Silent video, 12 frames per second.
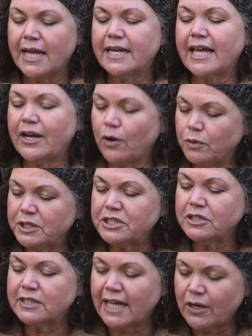Not
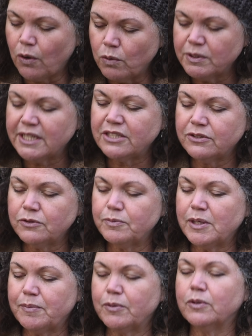only to
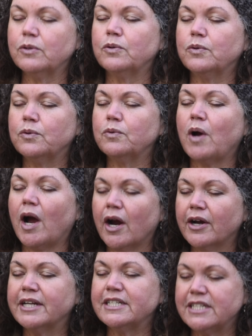people who
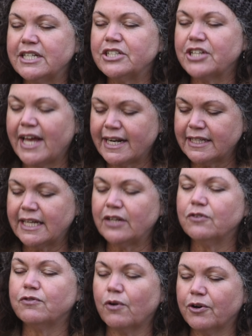are indeed
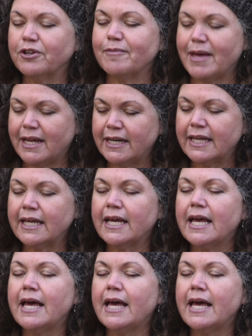channeling for humanity,